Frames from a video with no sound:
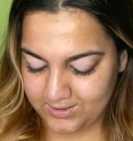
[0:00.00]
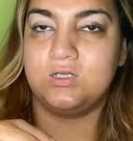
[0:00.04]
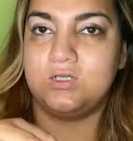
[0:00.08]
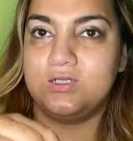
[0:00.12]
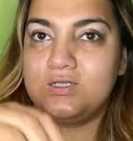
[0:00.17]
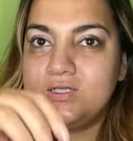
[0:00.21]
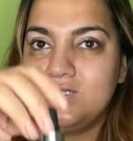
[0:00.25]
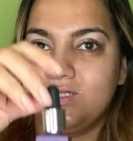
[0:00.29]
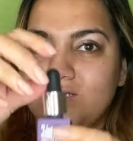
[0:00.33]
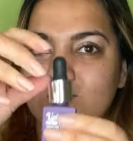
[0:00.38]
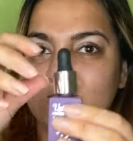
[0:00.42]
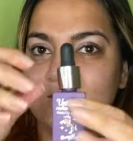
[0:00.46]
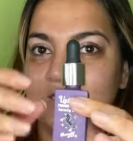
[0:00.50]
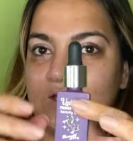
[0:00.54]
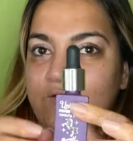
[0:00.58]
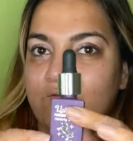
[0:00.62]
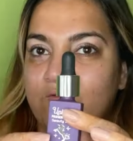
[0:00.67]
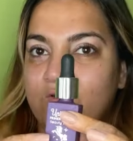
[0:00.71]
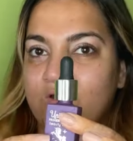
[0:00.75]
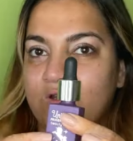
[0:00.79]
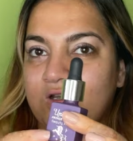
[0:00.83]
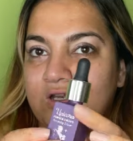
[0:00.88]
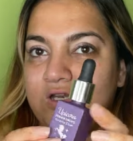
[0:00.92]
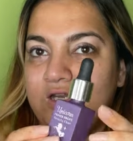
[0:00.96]
This is
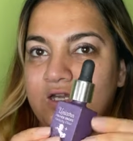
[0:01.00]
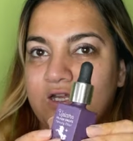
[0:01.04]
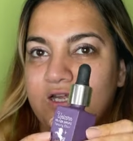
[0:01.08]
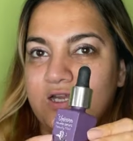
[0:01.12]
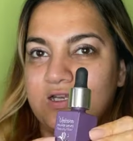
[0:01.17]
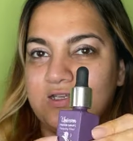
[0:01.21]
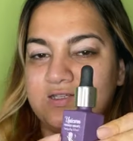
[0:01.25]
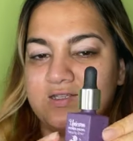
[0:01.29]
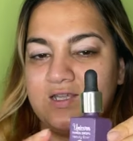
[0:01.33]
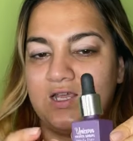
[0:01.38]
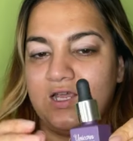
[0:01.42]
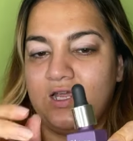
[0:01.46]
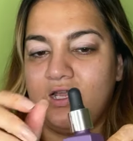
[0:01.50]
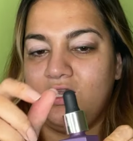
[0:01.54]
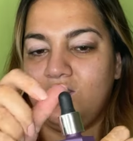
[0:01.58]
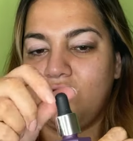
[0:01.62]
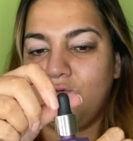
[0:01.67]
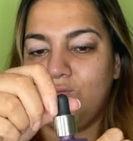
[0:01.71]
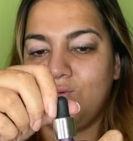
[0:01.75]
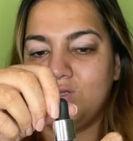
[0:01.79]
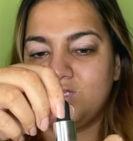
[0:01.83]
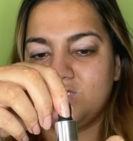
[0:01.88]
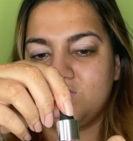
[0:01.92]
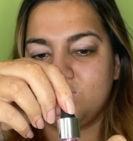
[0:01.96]
definitely, I'd say, a little
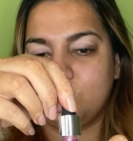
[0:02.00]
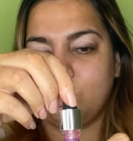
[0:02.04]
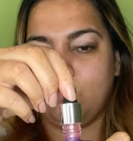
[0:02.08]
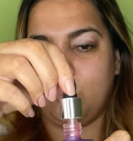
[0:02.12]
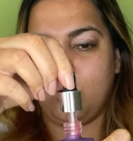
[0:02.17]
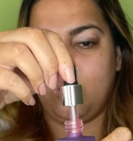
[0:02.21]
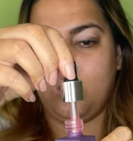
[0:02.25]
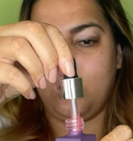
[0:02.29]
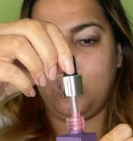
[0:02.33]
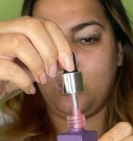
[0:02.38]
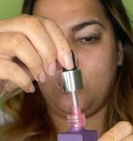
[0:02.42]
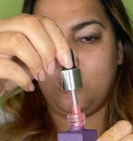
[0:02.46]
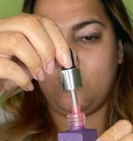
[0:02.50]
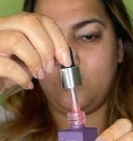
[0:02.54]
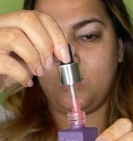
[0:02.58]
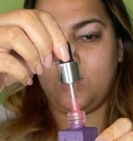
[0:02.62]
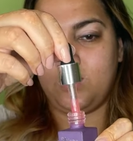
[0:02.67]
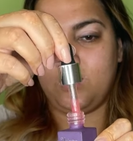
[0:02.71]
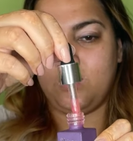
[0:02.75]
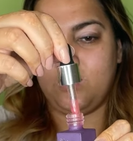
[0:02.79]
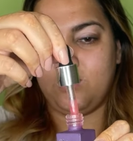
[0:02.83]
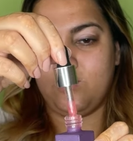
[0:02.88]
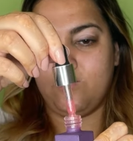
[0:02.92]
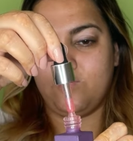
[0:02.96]
bit smaller
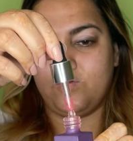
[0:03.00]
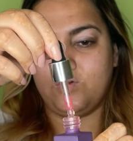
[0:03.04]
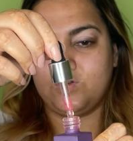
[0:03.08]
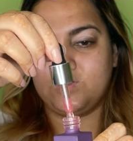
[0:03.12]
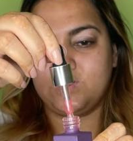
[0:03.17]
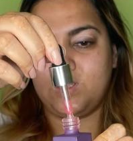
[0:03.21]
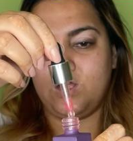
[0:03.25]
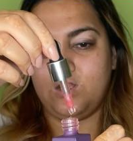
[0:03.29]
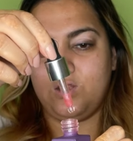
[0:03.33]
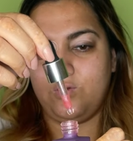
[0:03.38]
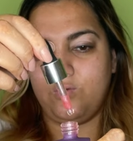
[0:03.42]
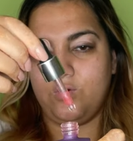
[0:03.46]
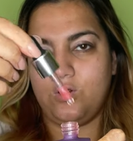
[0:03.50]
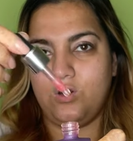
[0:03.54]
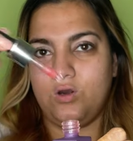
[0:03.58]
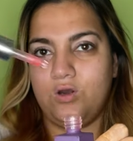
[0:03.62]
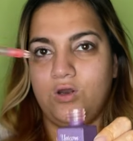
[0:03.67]
than the Farsali one.